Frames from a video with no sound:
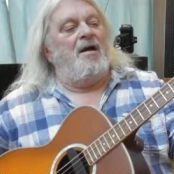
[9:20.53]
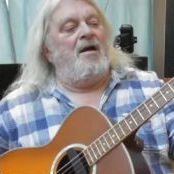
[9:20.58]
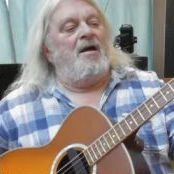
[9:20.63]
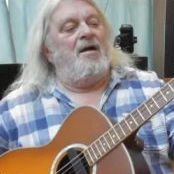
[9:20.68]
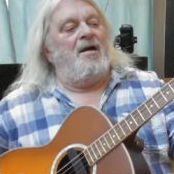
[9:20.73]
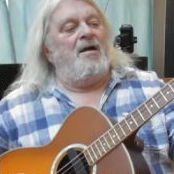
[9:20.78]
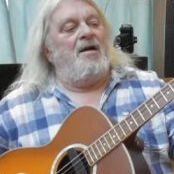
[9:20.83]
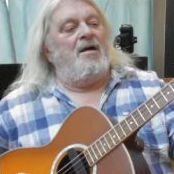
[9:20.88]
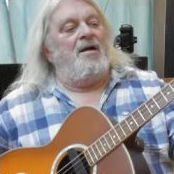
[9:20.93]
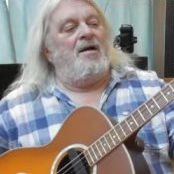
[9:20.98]

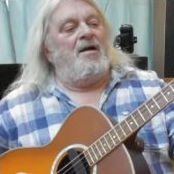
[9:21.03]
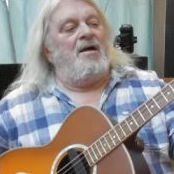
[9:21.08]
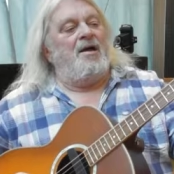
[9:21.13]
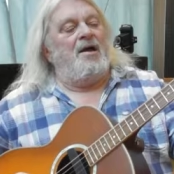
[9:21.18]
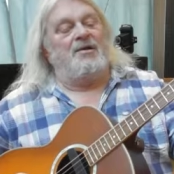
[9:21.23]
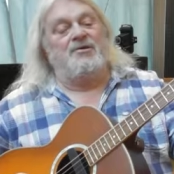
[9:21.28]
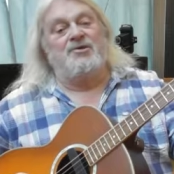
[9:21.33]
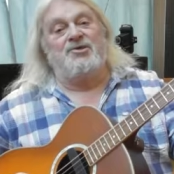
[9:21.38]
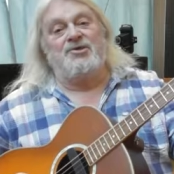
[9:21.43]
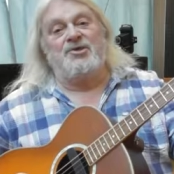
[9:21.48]

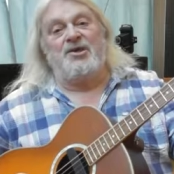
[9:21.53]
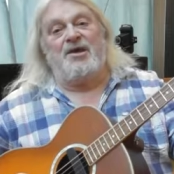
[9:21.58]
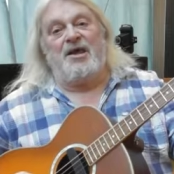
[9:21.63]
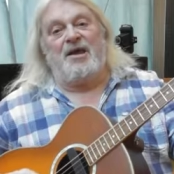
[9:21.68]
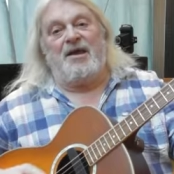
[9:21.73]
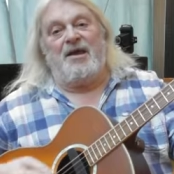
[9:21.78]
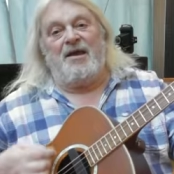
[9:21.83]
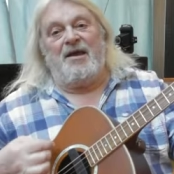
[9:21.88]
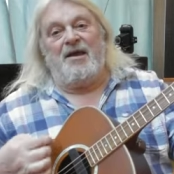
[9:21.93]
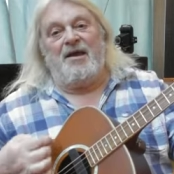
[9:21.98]

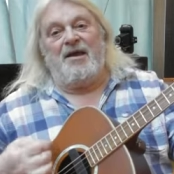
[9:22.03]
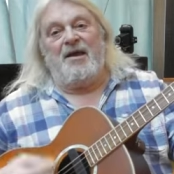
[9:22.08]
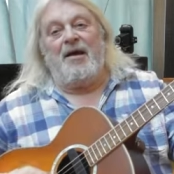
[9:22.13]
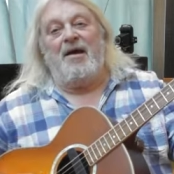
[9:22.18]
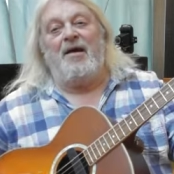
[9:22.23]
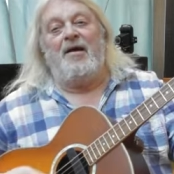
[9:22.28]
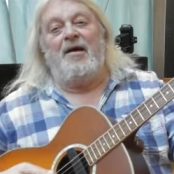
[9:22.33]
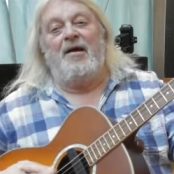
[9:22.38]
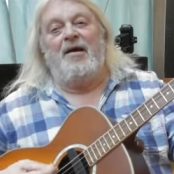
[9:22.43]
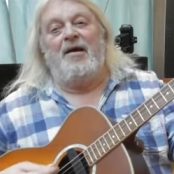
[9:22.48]
and
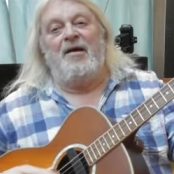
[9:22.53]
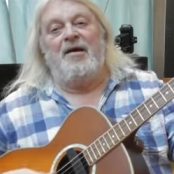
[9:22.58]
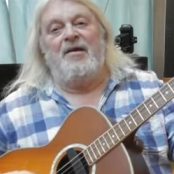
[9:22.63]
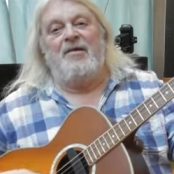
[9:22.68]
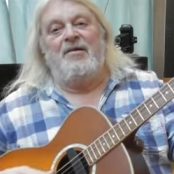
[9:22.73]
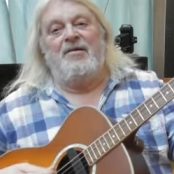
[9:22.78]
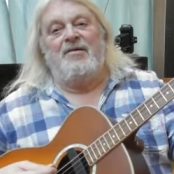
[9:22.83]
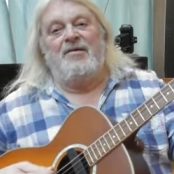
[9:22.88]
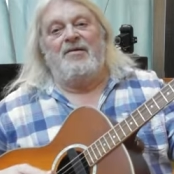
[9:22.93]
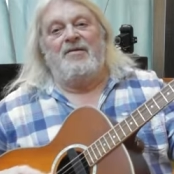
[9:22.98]
C.
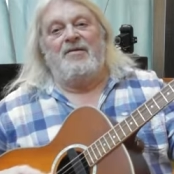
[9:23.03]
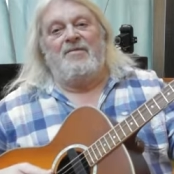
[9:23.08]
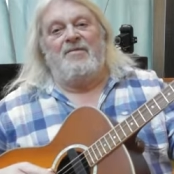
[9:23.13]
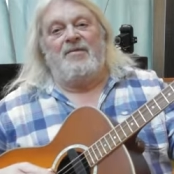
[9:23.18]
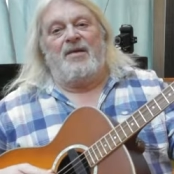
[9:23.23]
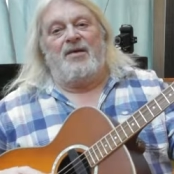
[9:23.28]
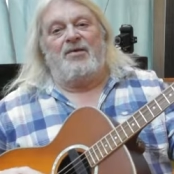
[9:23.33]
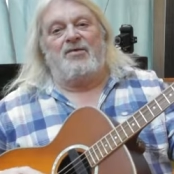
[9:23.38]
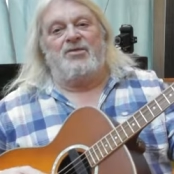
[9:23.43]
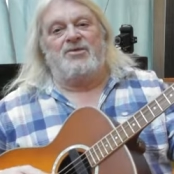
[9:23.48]

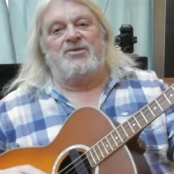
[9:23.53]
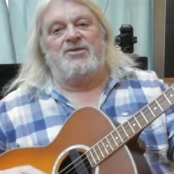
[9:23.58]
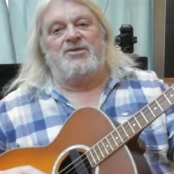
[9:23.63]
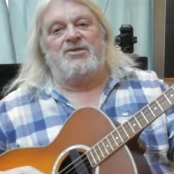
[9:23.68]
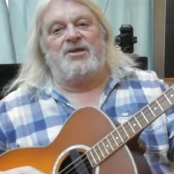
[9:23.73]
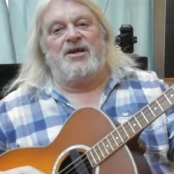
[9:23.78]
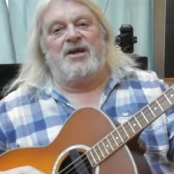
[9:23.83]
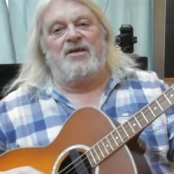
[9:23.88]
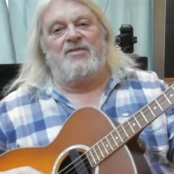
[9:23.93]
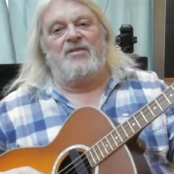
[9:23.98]

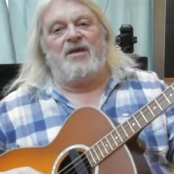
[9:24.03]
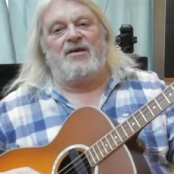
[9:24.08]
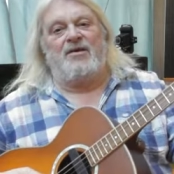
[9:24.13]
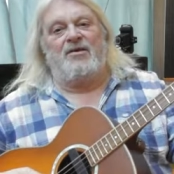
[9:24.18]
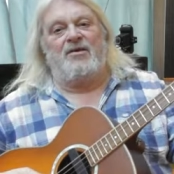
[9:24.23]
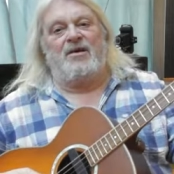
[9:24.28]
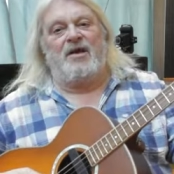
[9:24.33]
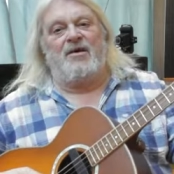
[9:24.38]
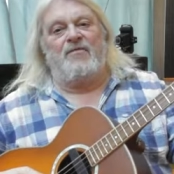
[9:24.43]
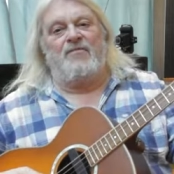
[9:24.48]
Look at
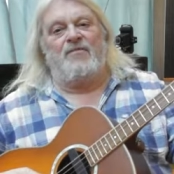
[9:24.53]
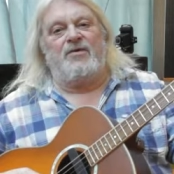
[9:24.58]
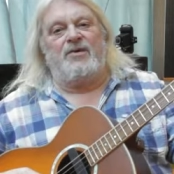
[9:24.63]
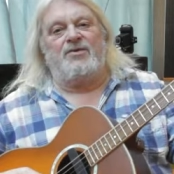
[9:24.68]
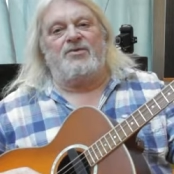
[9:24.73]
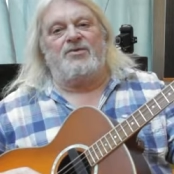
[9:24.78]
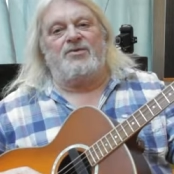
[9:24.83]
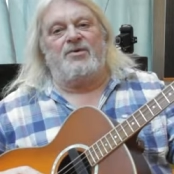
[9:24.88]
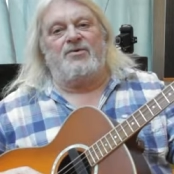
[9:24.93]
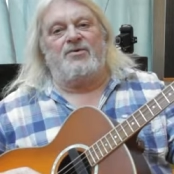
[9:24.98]
C, then you
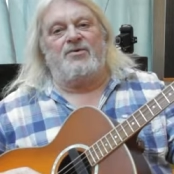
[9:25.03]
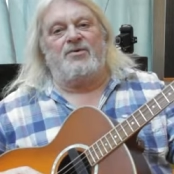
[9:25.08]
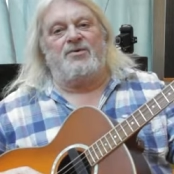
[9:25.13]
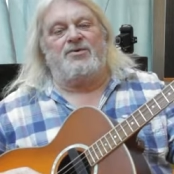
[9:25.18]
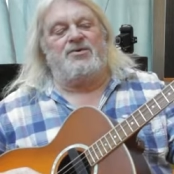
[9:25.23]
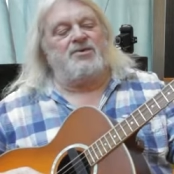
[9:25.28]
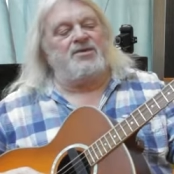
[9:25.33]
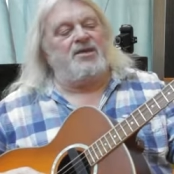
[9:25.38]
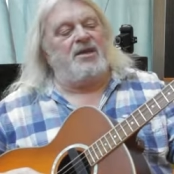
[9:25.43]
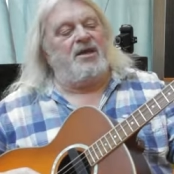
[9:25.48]
get a very
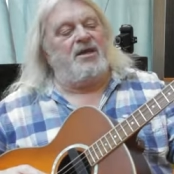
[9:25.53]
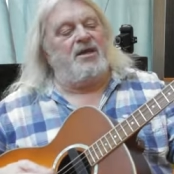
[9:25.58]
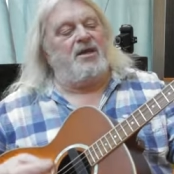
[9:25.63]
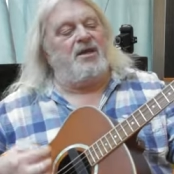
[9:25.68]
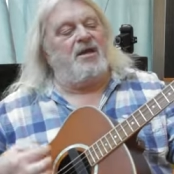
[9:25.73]
sonorous